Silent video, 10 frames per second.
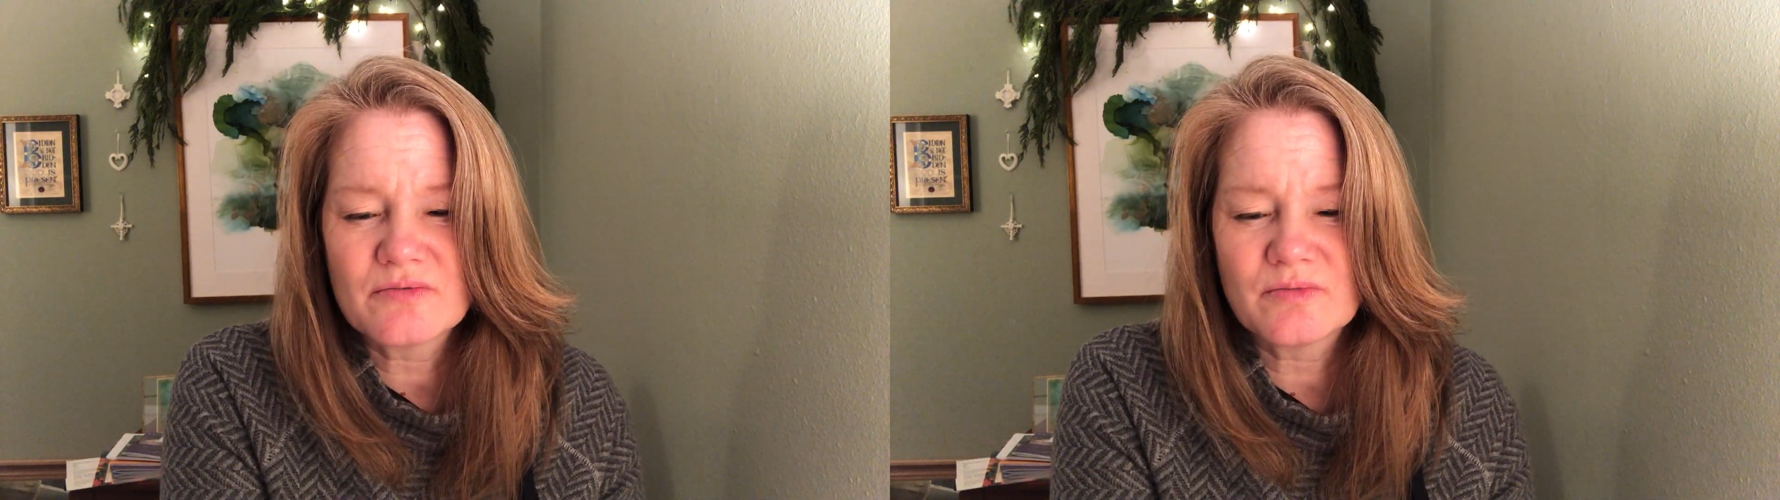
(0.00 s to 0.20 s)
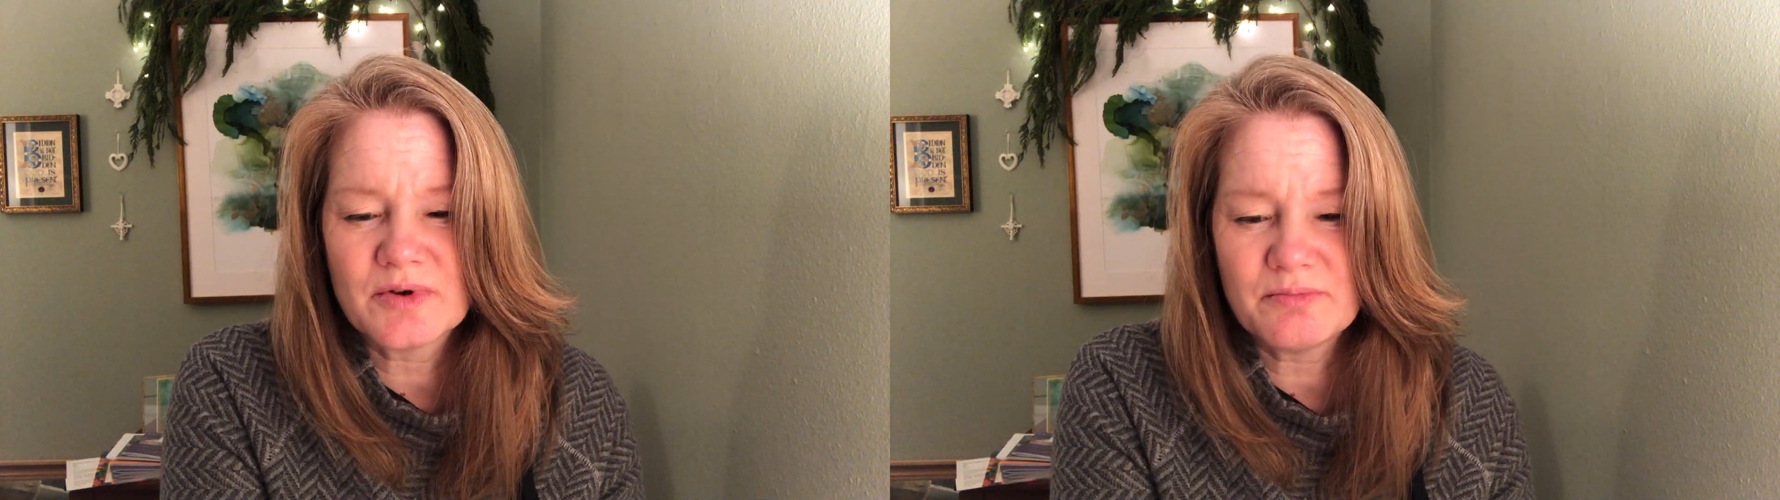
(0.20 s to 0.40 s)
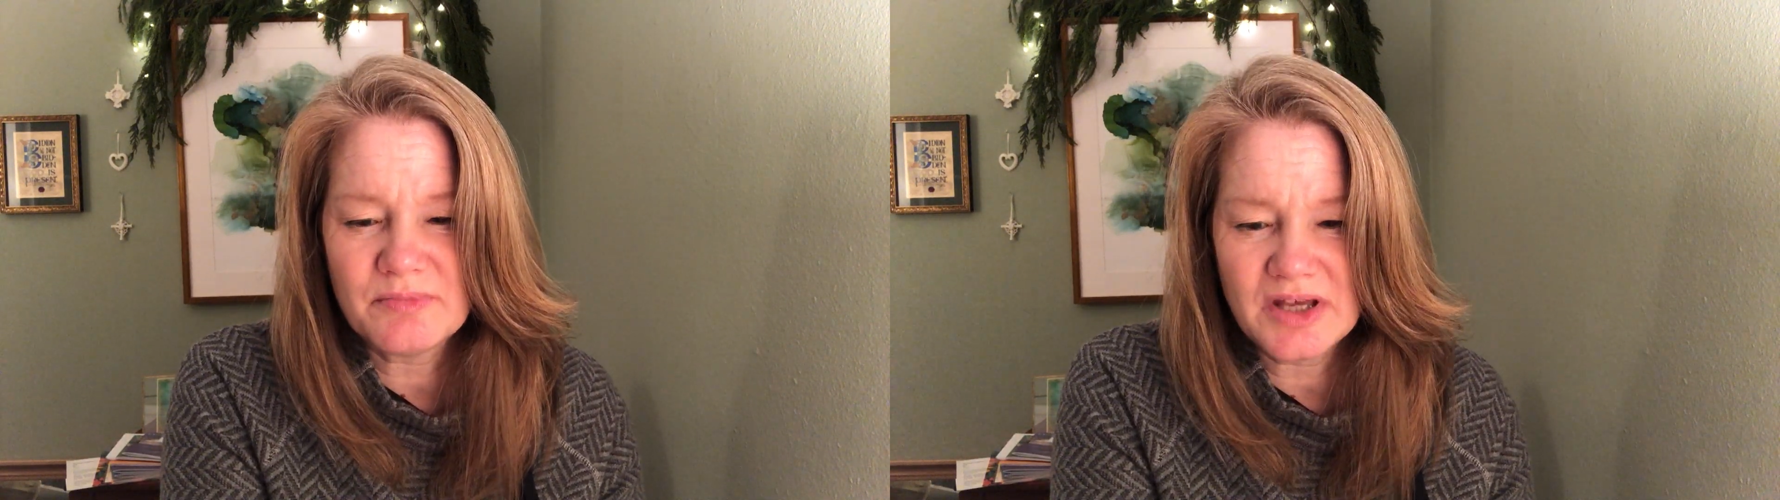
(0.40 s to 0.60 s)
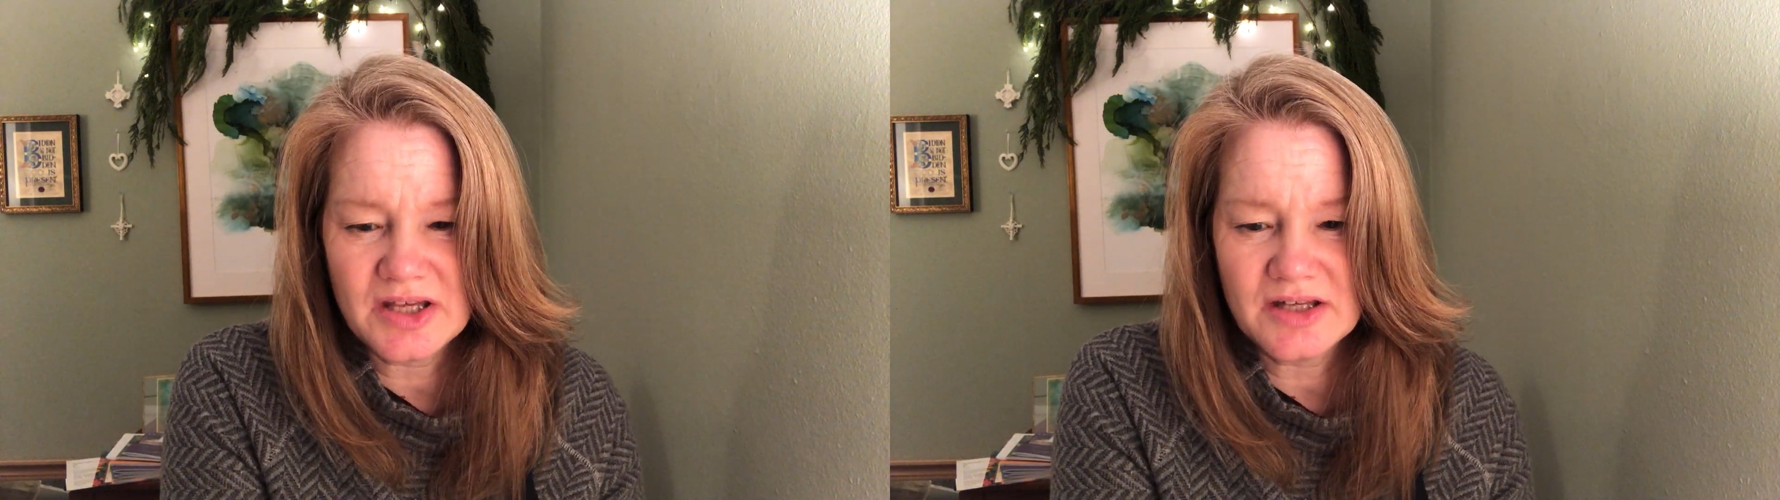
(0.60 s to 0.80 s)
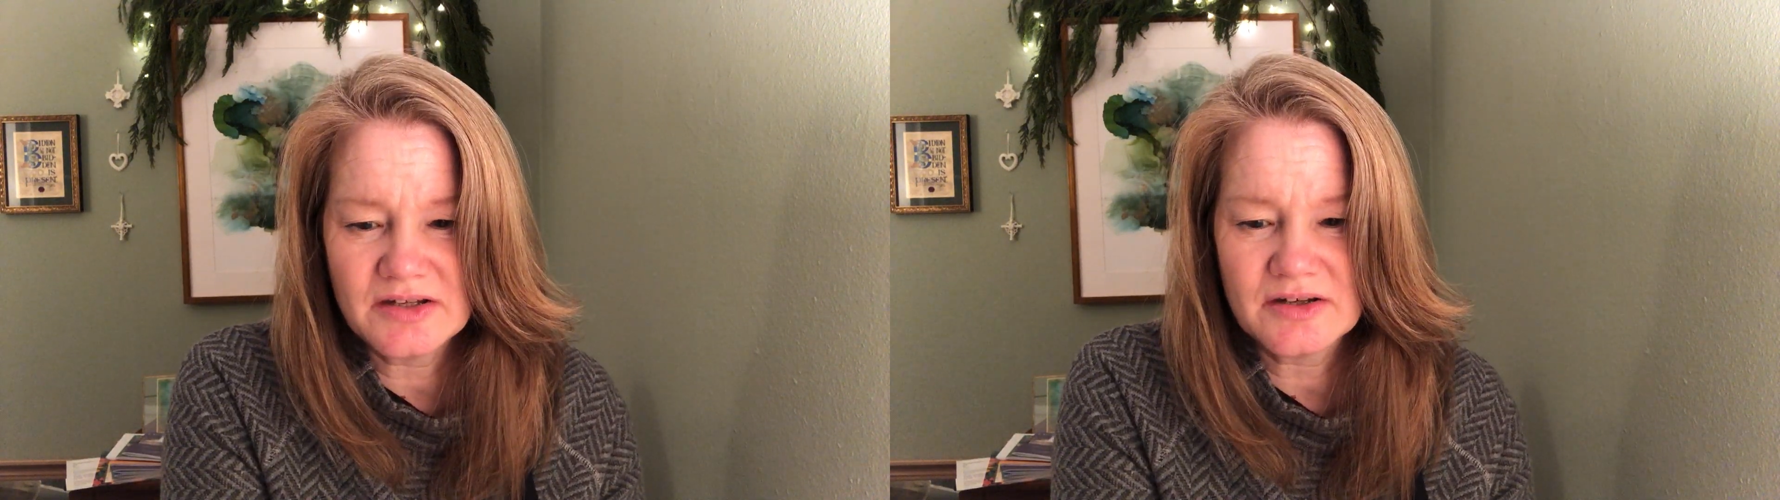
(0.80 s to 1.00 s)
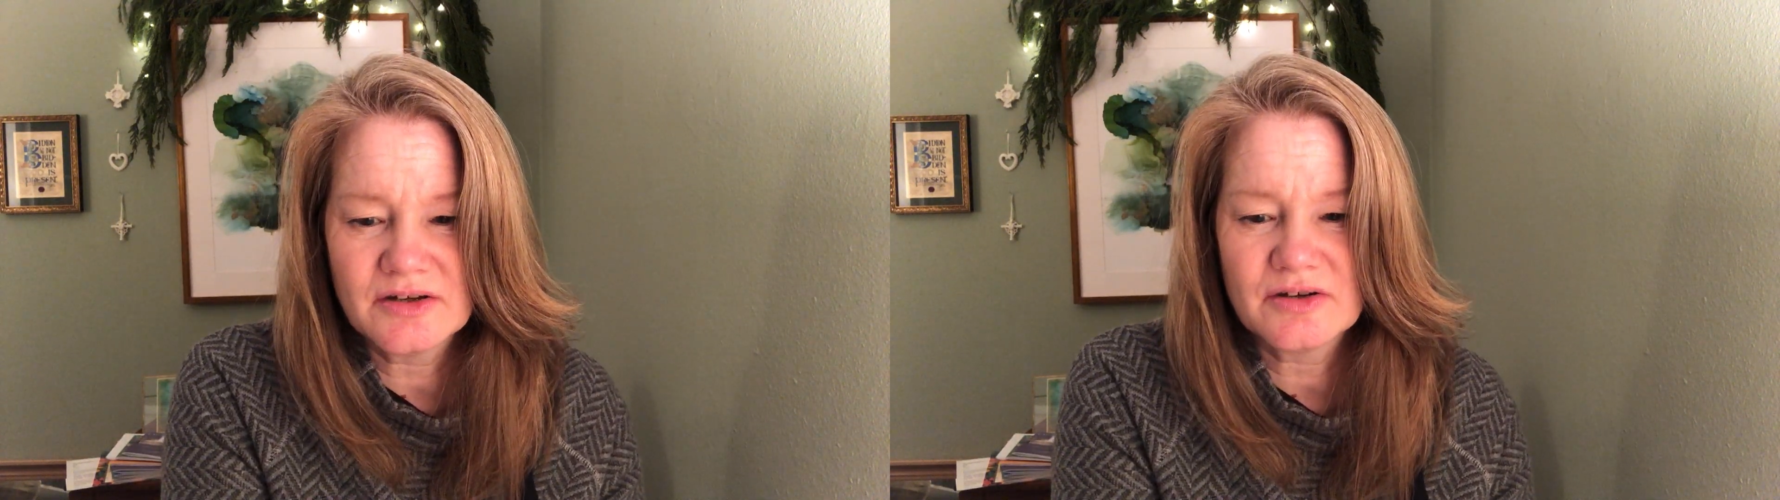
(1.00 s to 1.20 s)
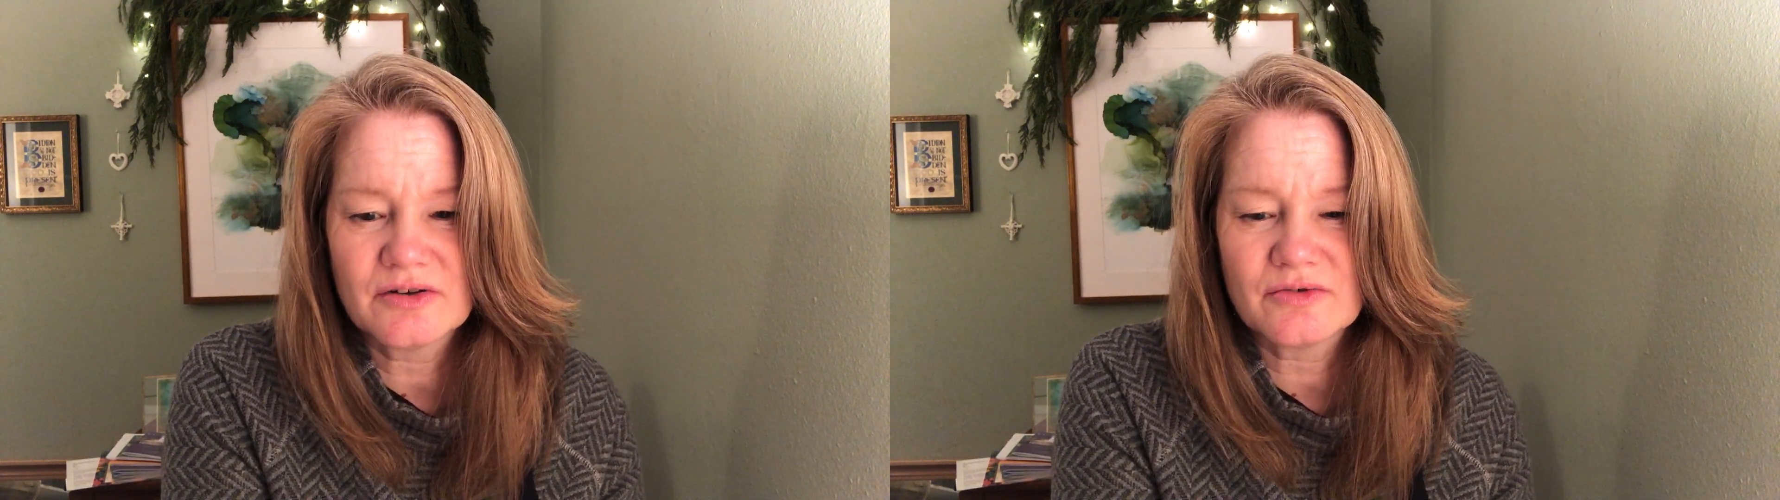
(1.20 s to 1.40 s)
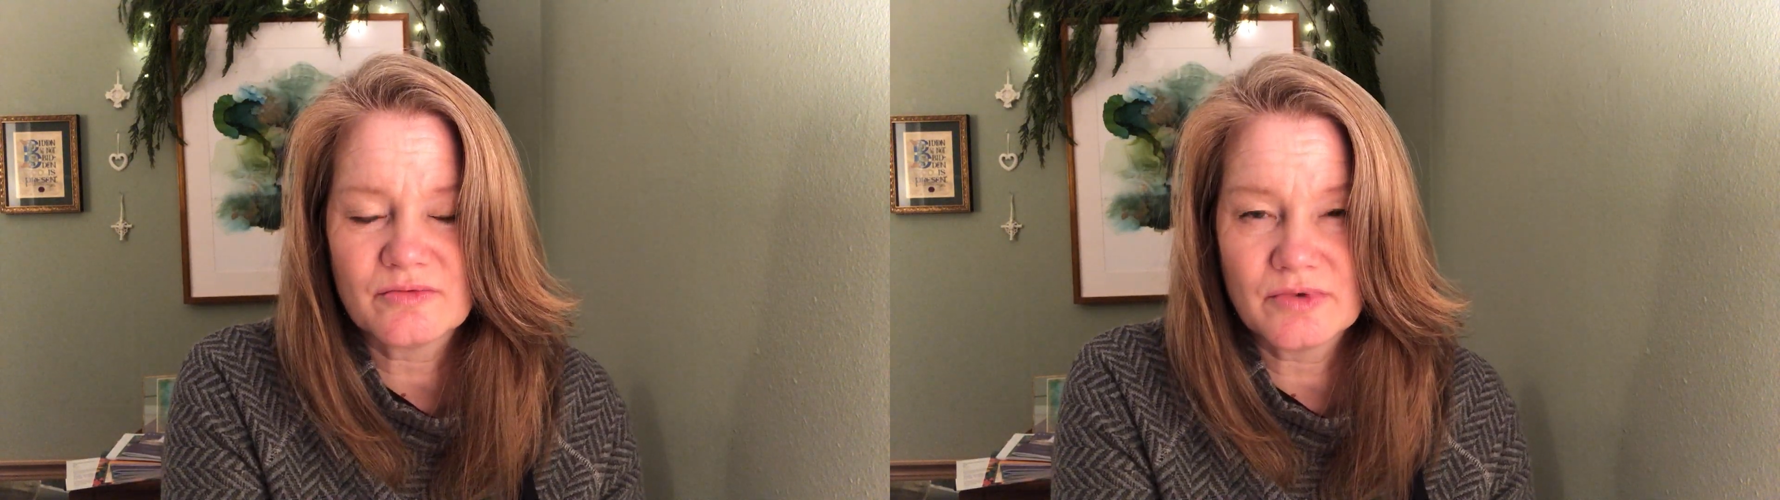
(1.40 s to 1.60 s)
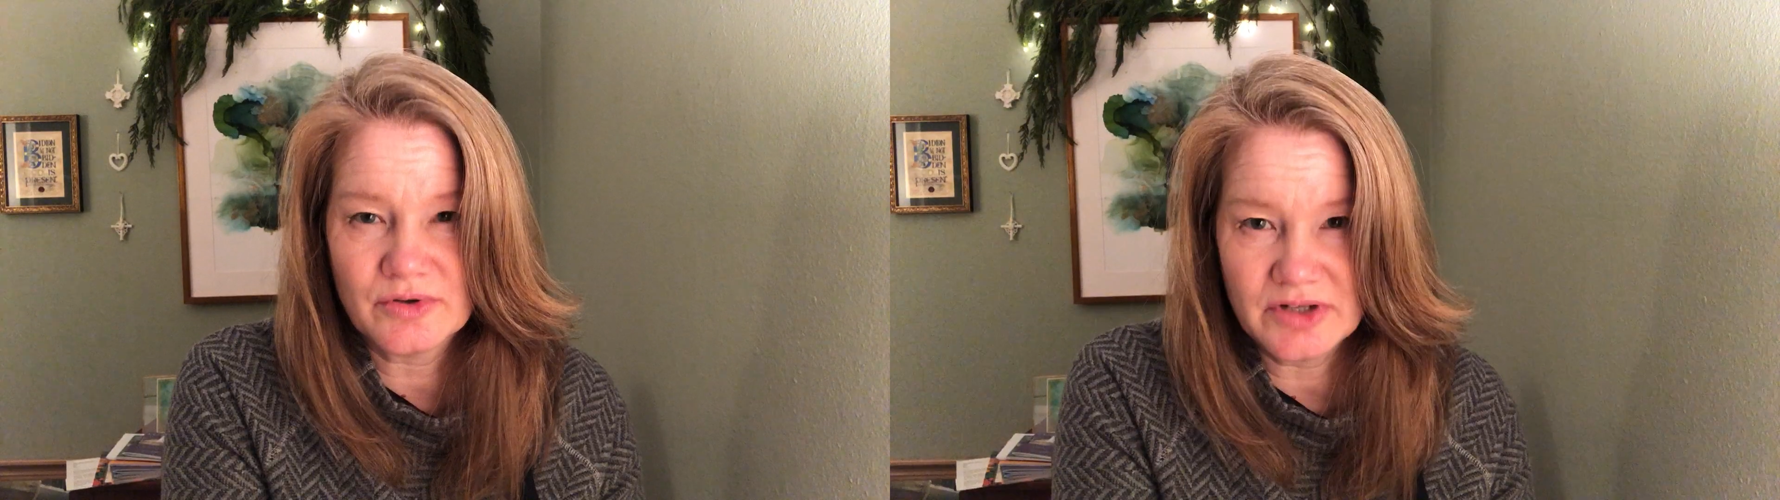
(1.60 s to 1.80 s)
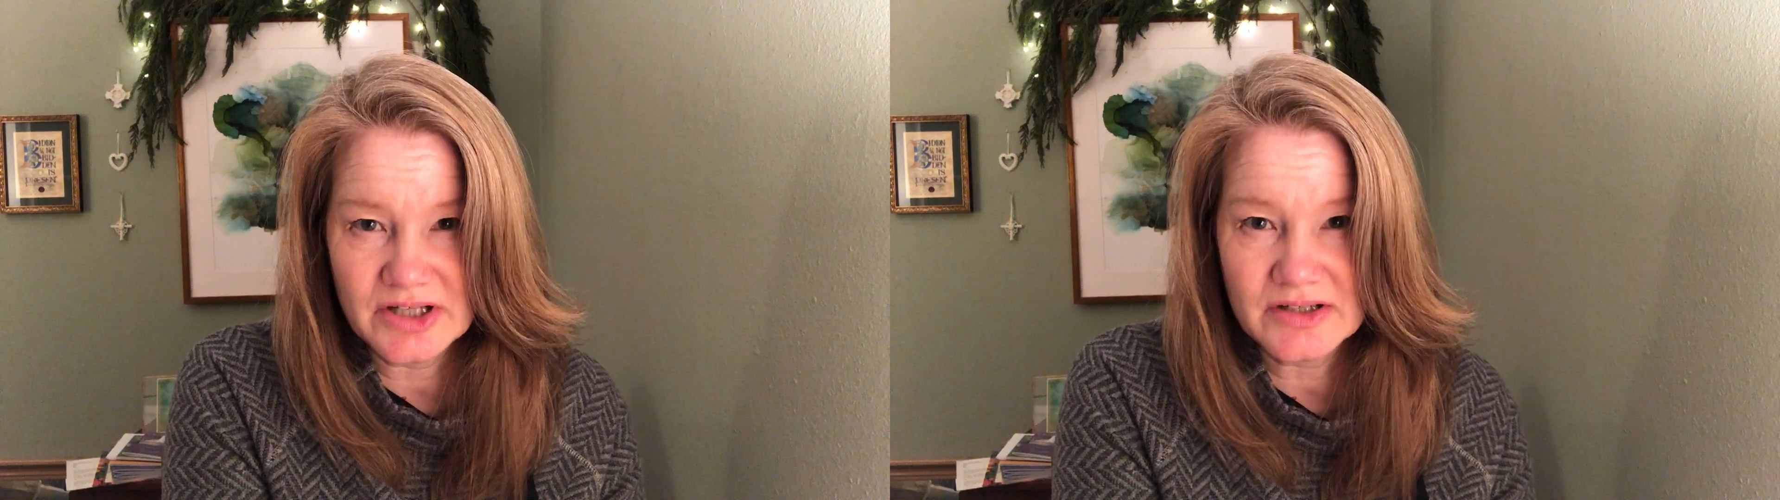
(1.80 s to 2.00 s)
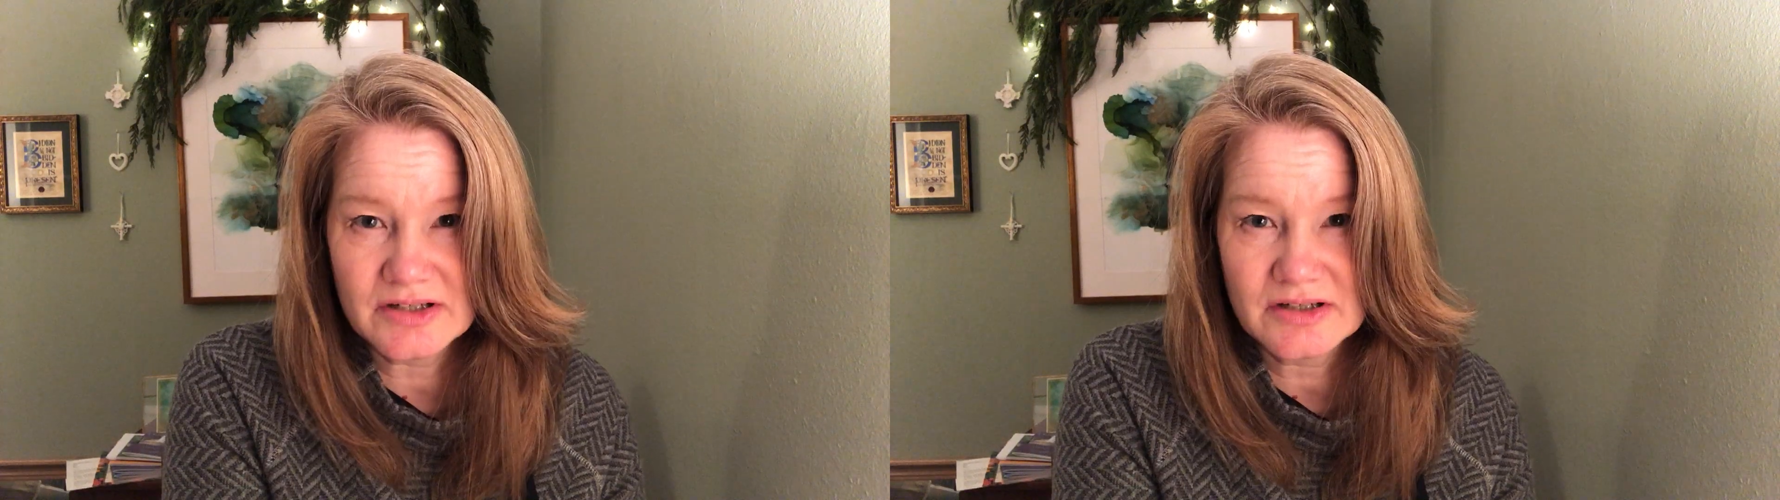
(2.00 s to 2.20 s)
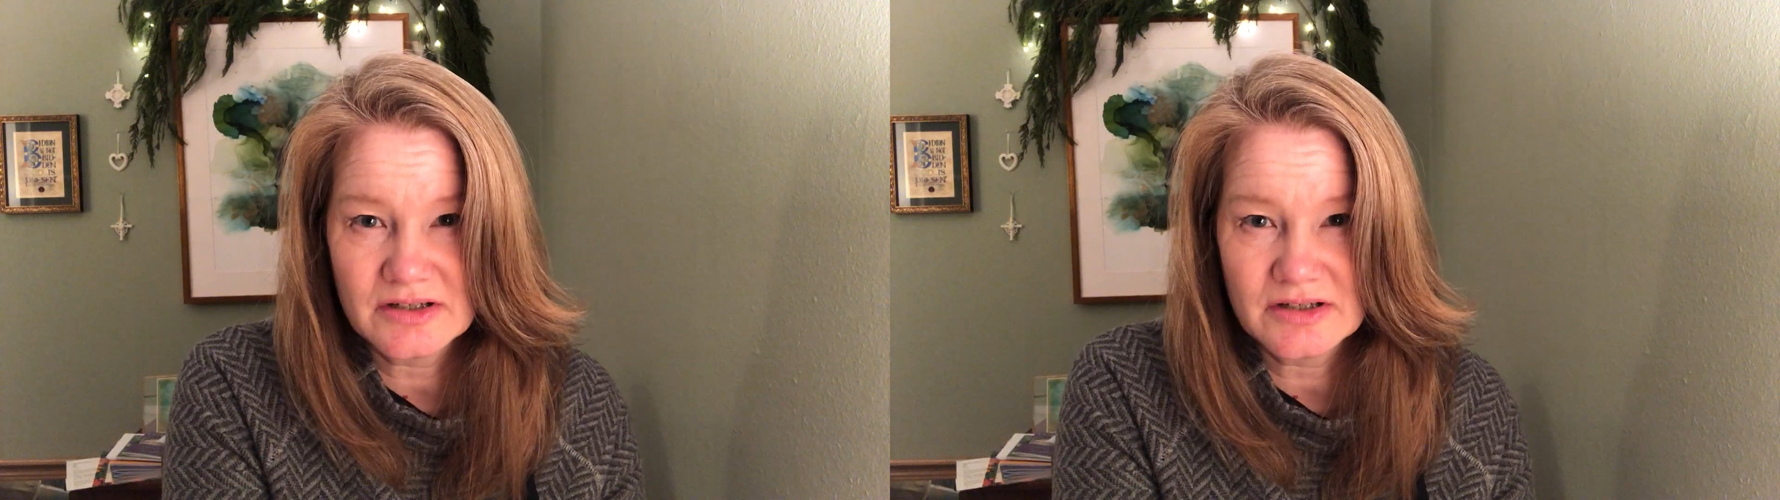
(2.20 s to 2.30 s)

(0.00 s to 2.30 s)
remain rooted